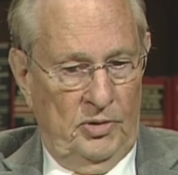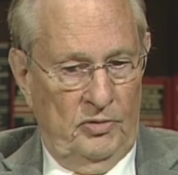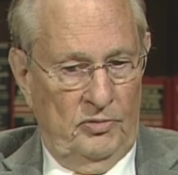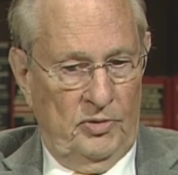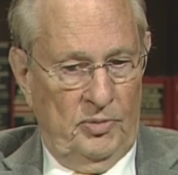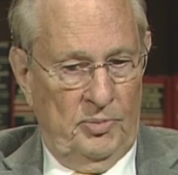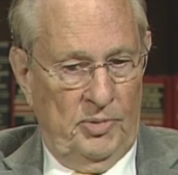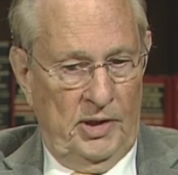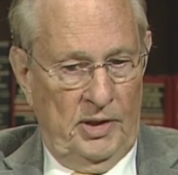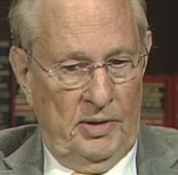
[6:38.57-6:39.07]

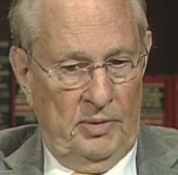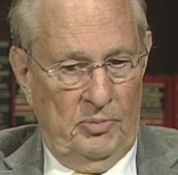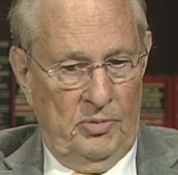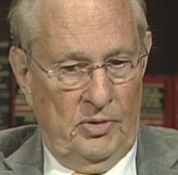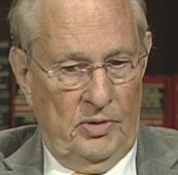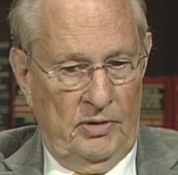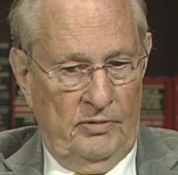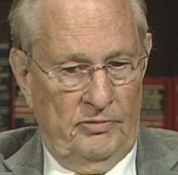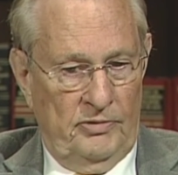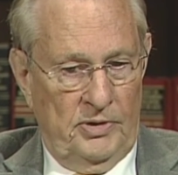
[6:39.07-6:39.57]
approval by the
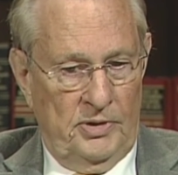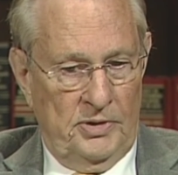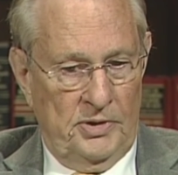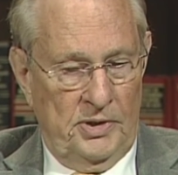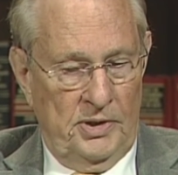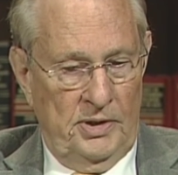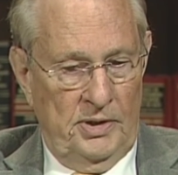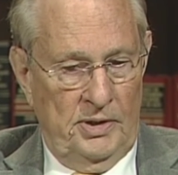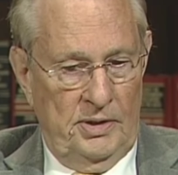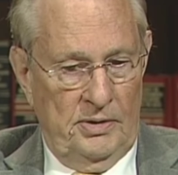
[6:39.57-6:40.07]
Board of
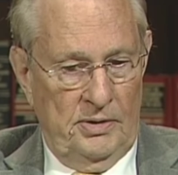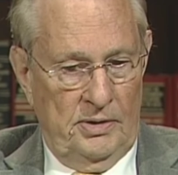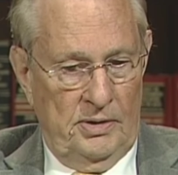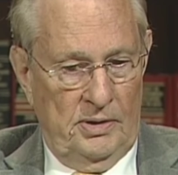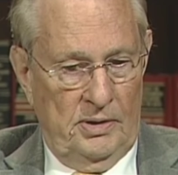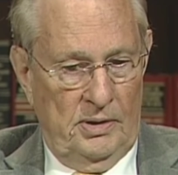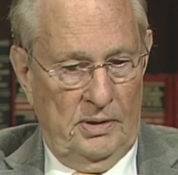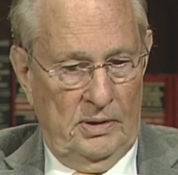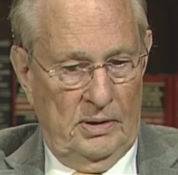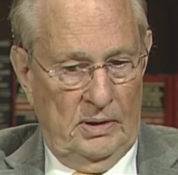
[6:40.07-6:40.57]

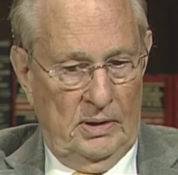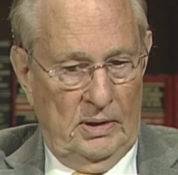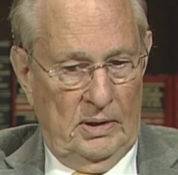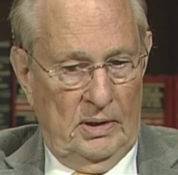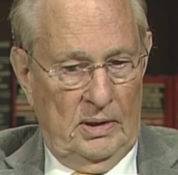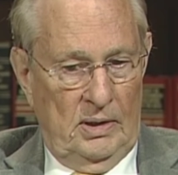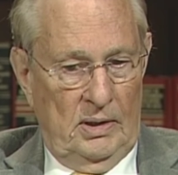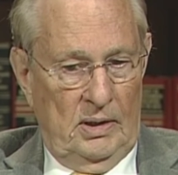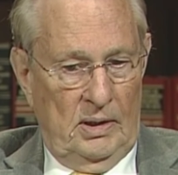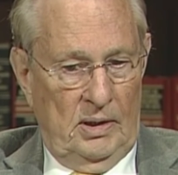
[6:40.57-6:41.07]
Trustees
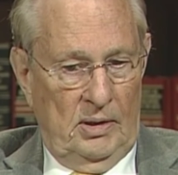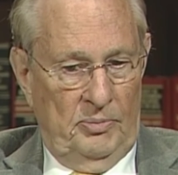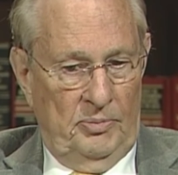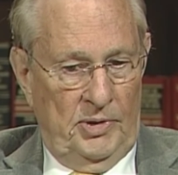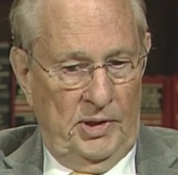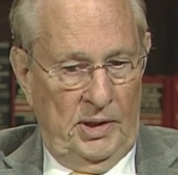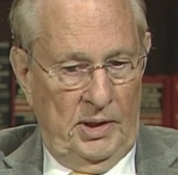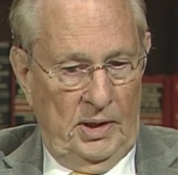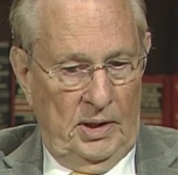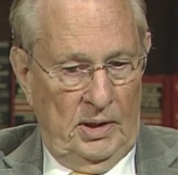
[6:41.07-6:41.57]

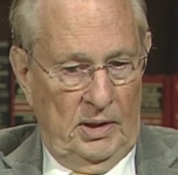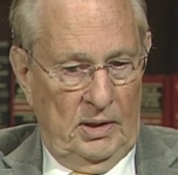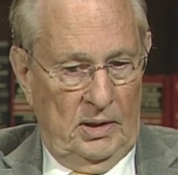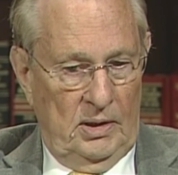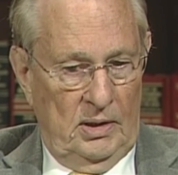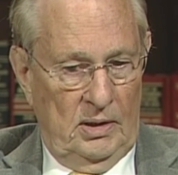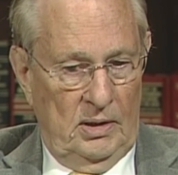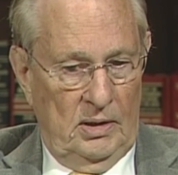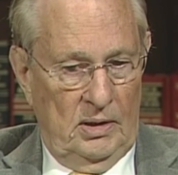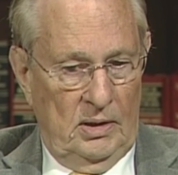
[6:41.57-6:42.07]

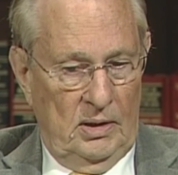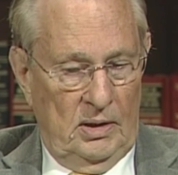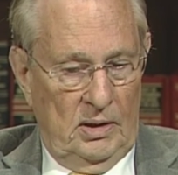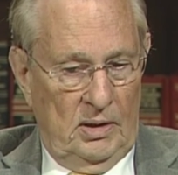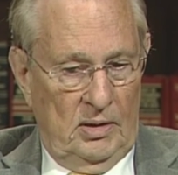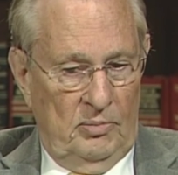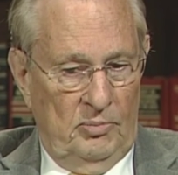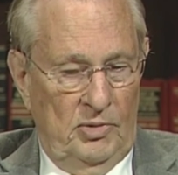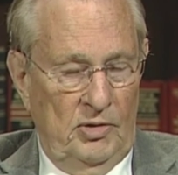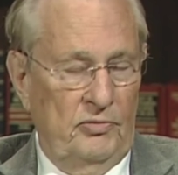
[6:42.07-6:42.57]
obtained
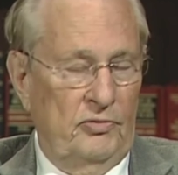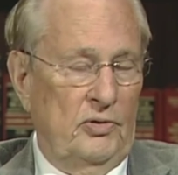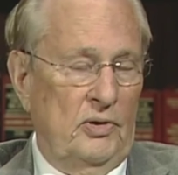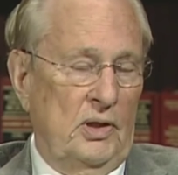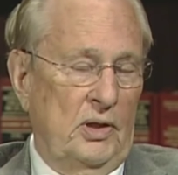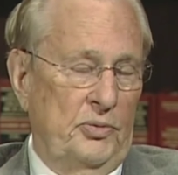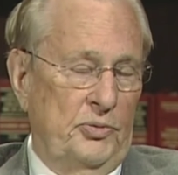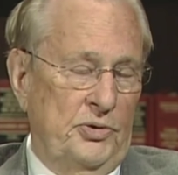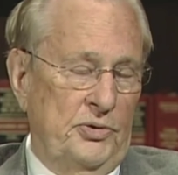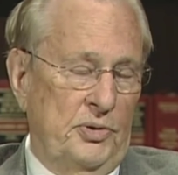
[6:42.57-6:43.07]

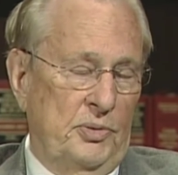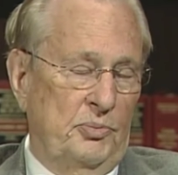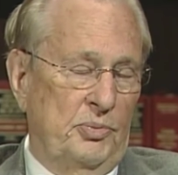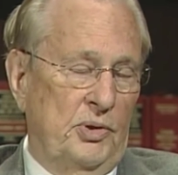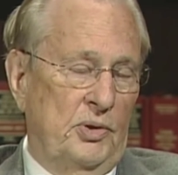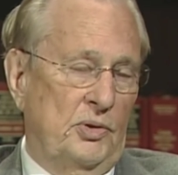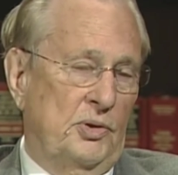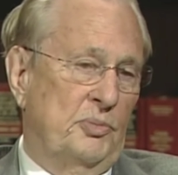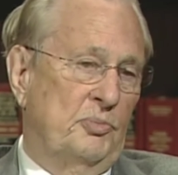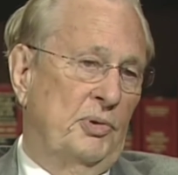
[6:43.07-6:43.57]
before I was
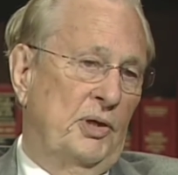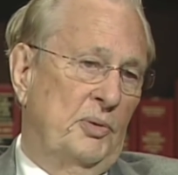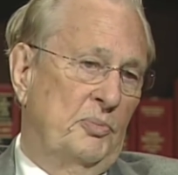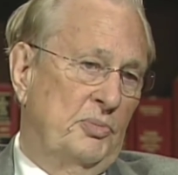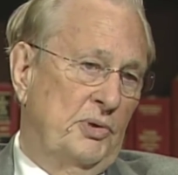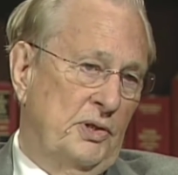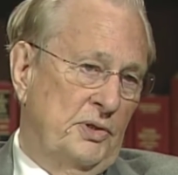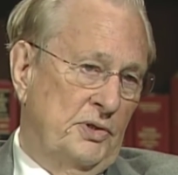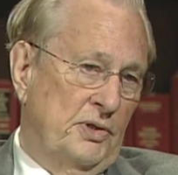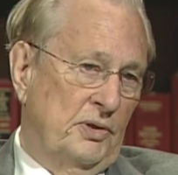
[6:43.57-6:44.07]
approached by
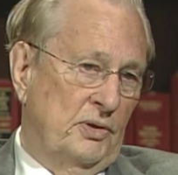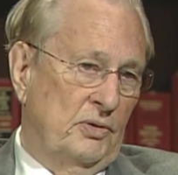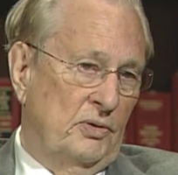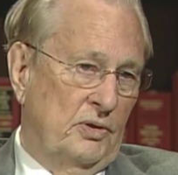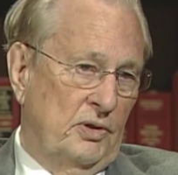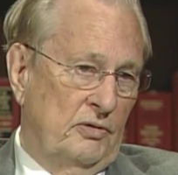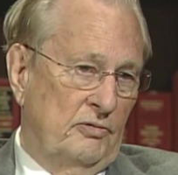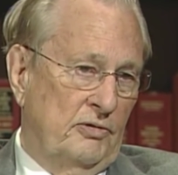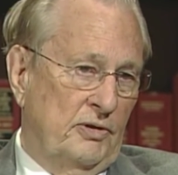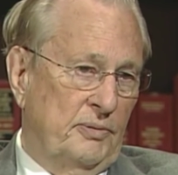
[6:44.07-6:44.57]
President
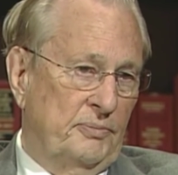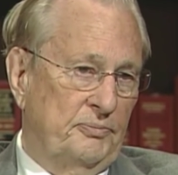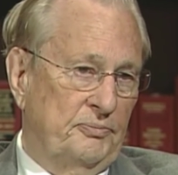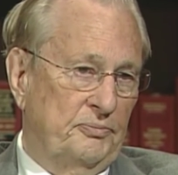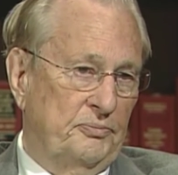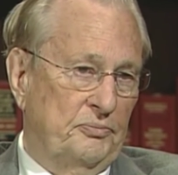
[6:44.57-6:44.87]
Cordova.